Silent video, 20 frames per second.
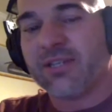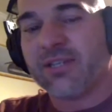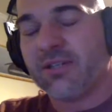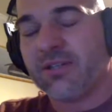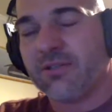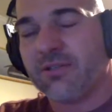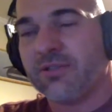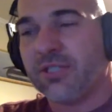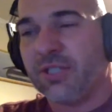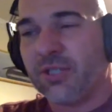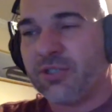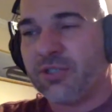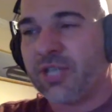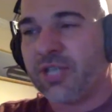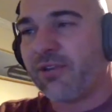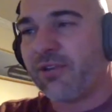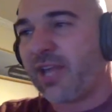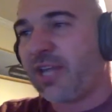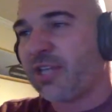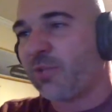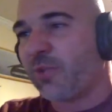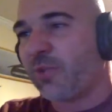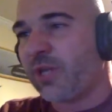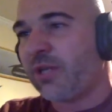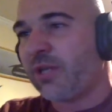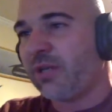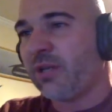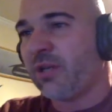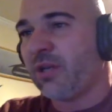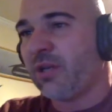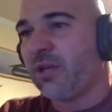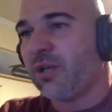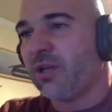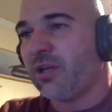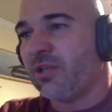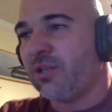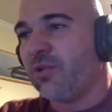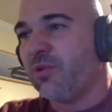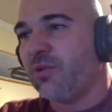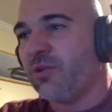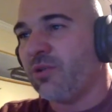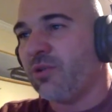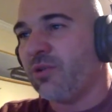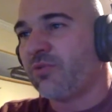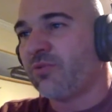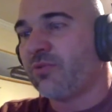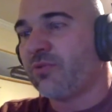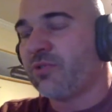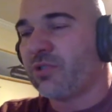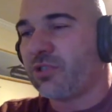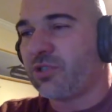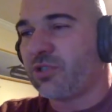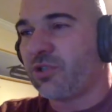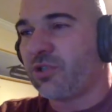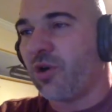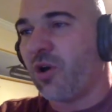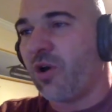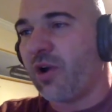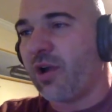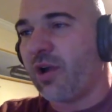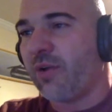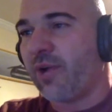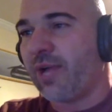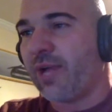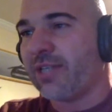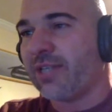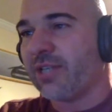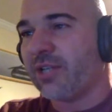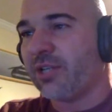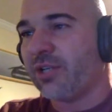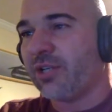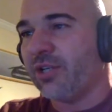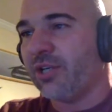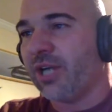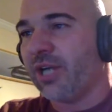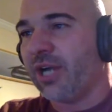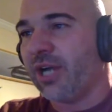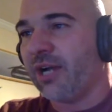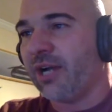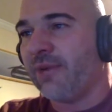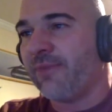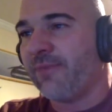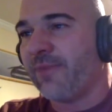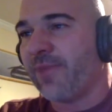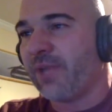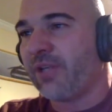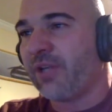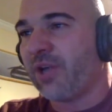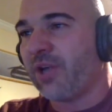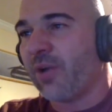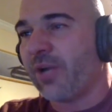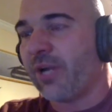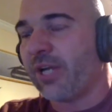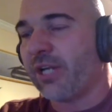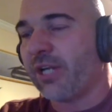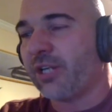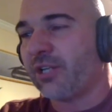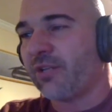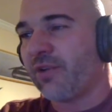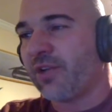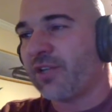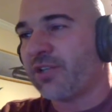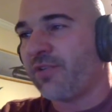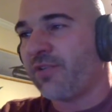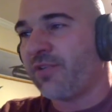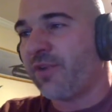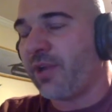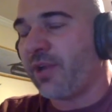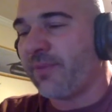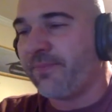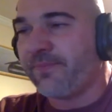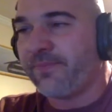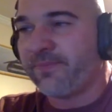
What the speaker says: And you said last week you saw it as a good it going in a good direction for him.